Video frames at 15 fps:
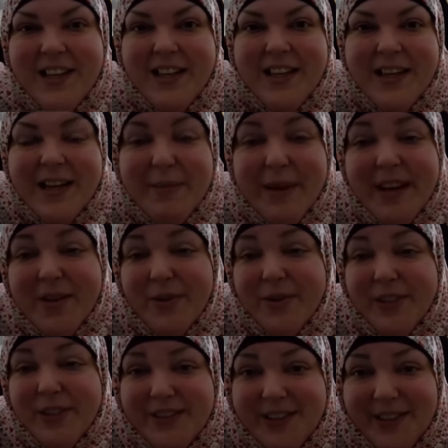And I'm getting older,
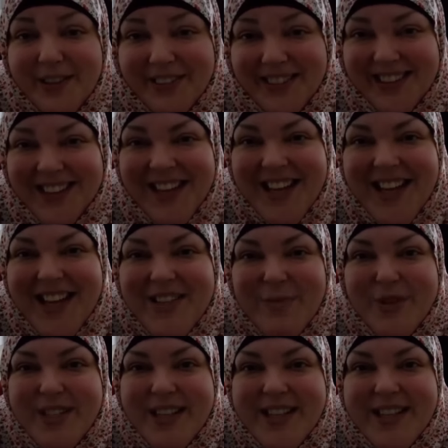so it's almost
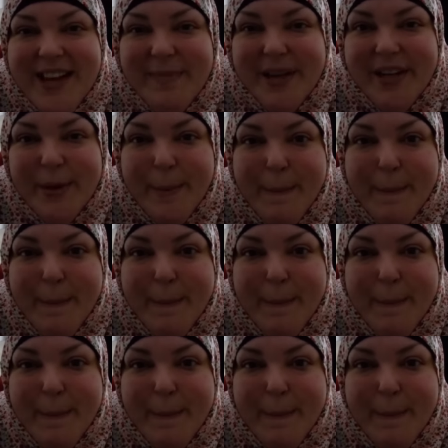6 AM here.